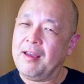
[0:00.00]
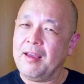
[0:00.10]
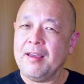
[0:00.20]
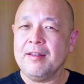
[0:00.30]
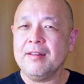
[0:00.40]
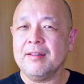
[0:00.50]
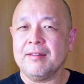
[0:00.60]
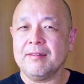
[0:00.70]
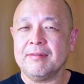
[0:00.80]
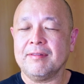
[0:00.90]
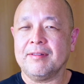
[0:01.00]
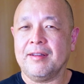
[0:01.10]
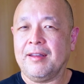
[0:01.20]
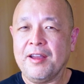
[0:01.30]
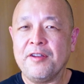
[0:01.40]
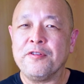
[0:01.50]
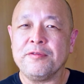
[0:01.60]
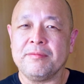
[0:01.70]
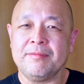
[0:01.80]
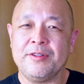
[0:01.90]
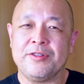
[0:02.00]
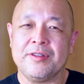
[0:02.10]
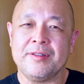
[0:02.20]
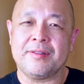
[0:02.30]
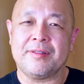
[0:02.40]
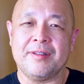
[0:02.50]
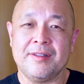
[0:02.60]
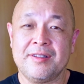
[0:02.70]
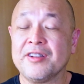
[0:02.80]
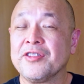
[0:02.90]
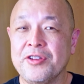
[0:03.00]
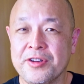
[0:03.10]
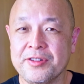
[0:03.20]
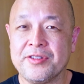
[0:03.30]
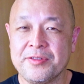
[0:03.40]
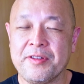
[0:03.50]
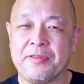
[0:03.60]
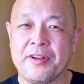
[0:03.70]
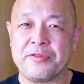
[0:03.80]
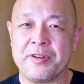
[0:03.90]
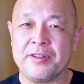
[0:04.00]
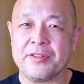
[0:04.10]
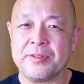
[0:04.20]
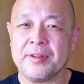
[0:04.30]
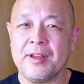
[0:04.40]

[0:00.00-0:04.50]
and an iPhone which is the 60 Hz refresh rate.